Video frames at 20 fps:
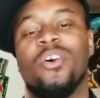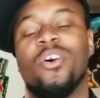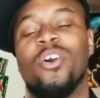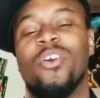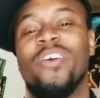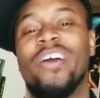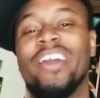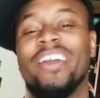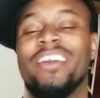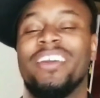
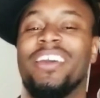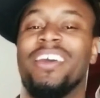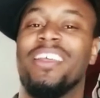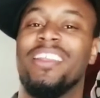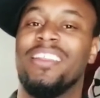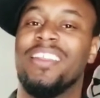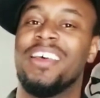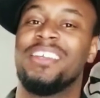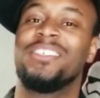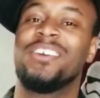Alright,
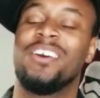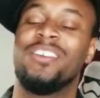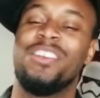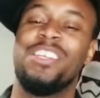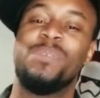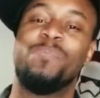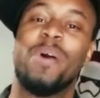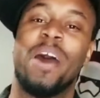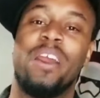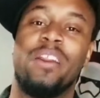let's cut
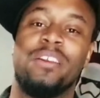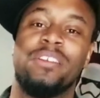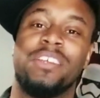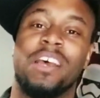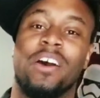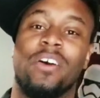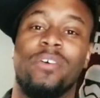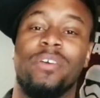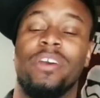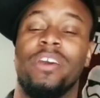these patterns
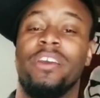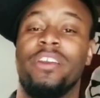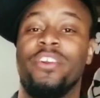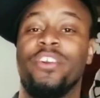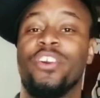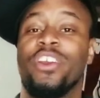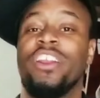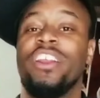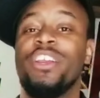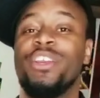out. You're going